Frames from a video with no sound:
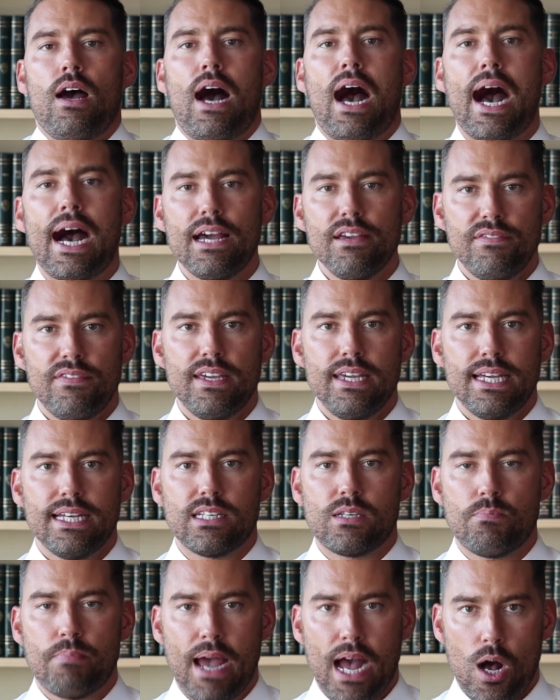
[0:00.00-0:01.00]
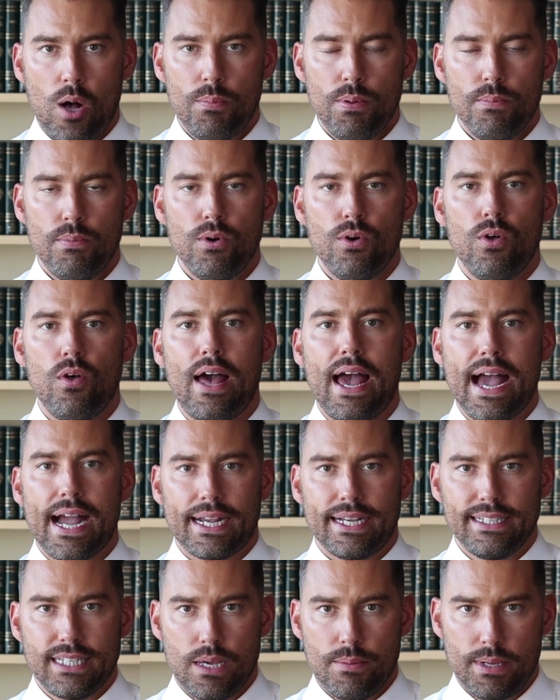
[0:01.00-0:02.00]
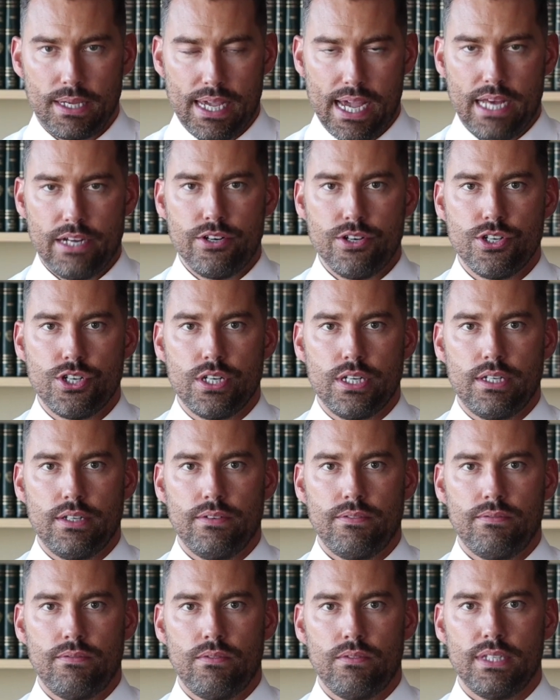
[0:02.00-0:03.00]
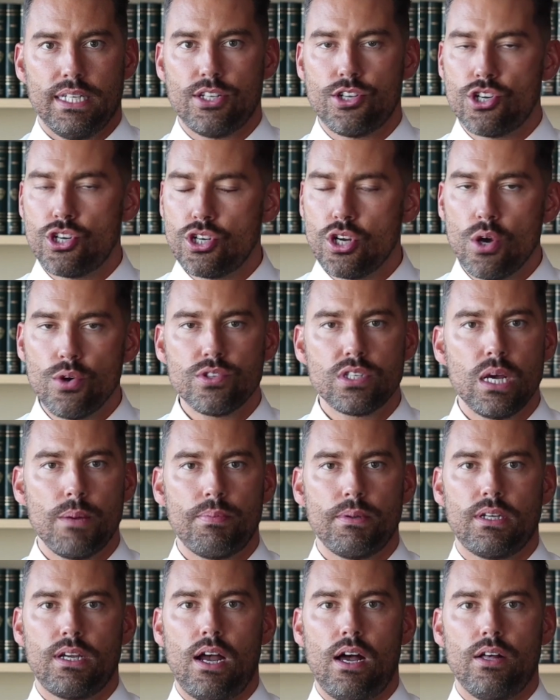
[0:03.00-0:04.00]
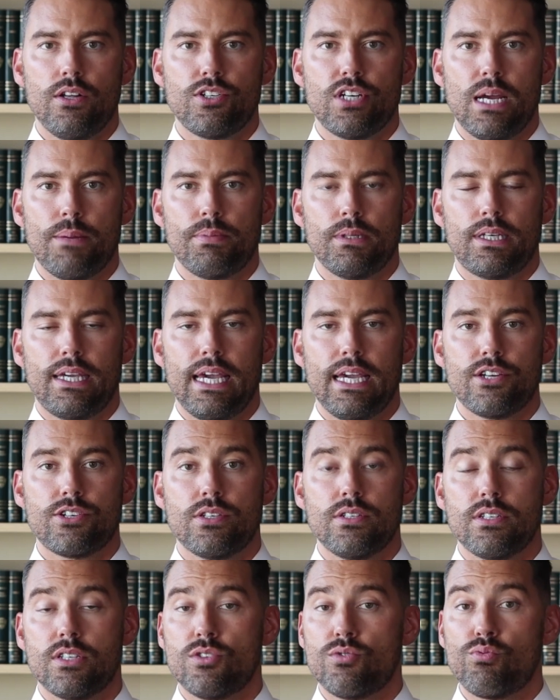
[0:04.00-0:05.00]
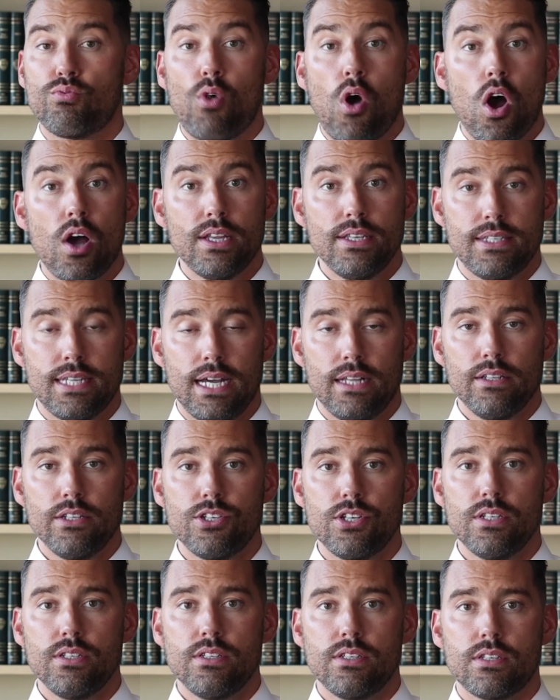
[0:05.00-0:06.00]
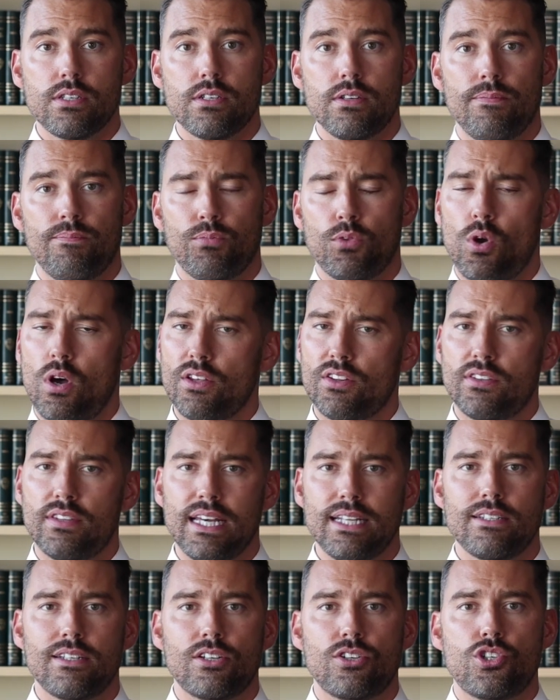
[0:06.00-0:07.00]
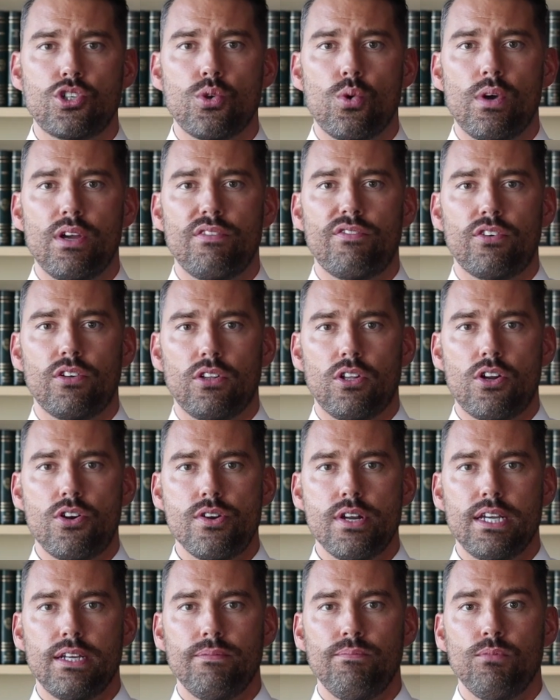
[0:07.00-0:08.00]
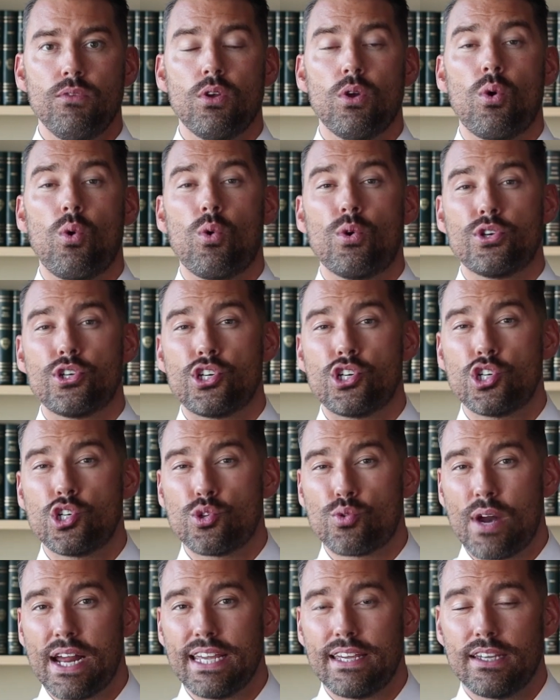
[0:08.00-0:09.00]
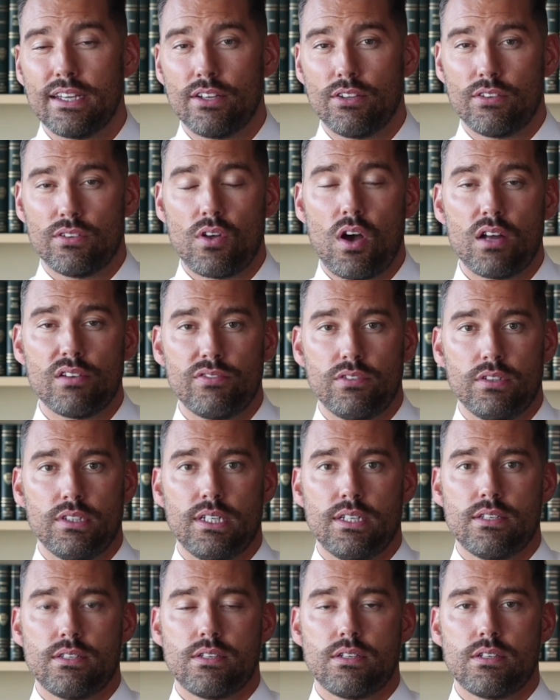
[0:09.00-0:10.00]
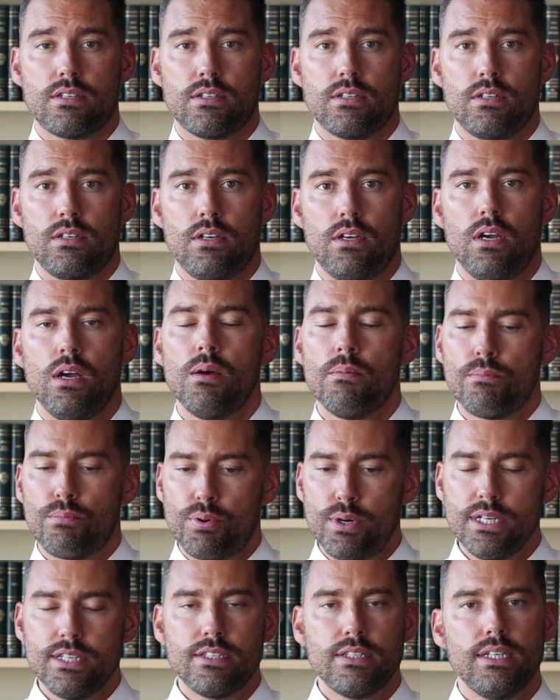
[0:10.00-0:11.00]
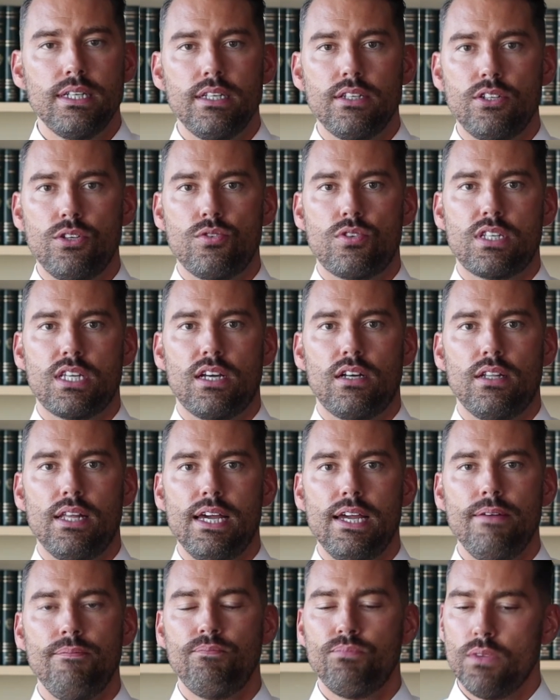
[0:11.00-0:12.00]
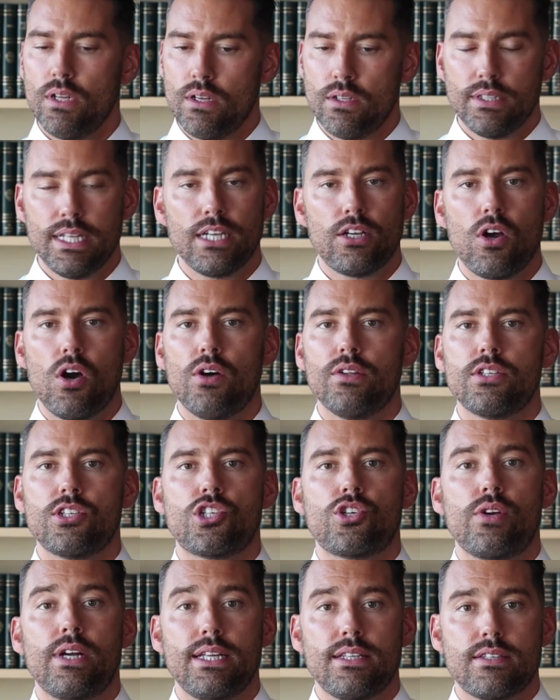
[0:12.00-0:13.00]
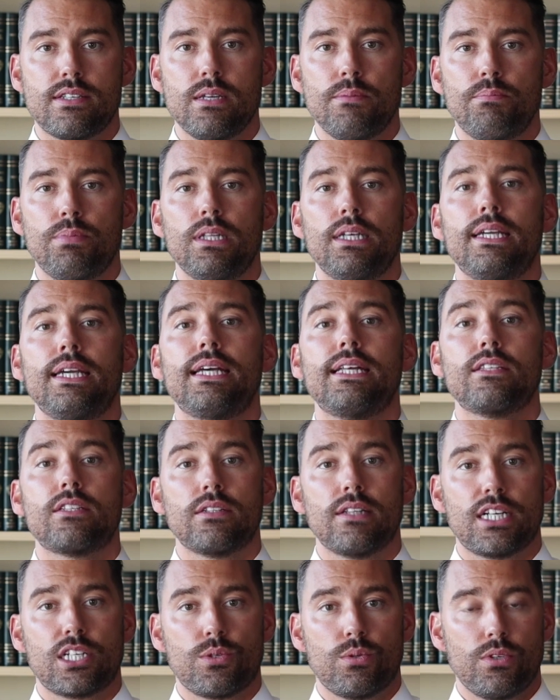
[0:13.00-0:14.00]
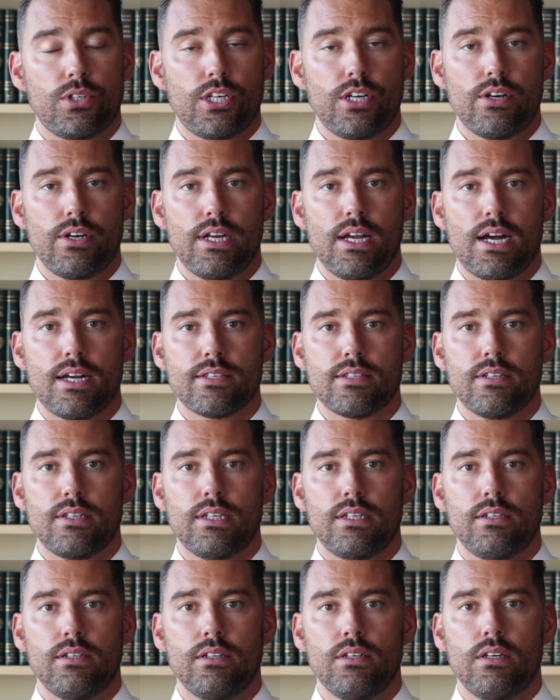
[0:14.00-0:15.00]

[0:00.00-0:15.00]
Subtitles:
IV is palpable academic energy that shows up in college applications as raw intelligence, authentic joy for learning, or striking thoughtfulness. Princeton and UCLA, they call this trait simply intellectual curiosity.